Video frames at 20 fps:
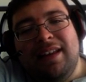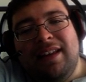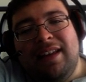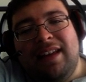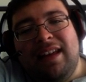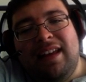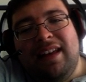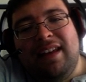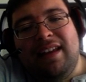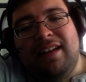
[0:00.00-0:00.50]

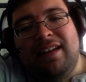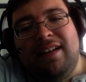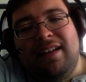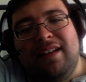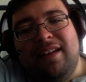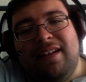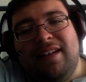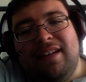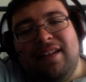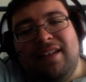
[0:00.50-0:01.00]

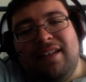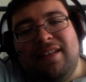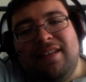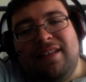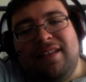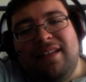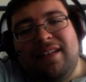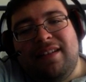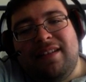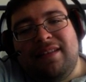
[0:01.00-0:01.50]
I
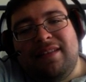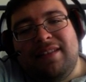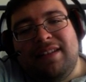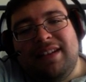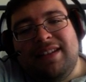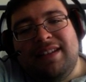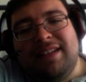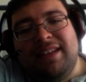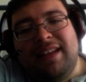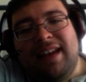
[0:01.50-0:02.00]

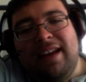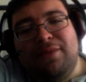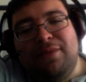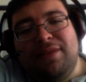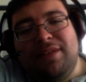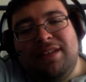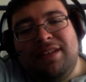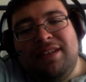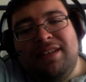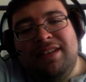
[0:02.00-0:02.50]
would
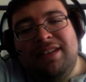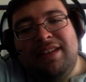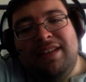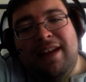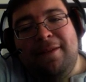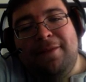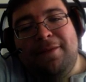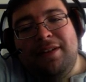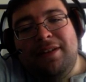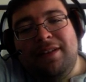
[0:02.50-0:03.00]

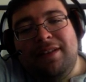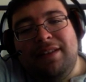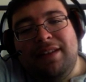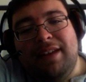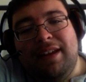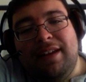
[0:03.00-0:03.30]
definitely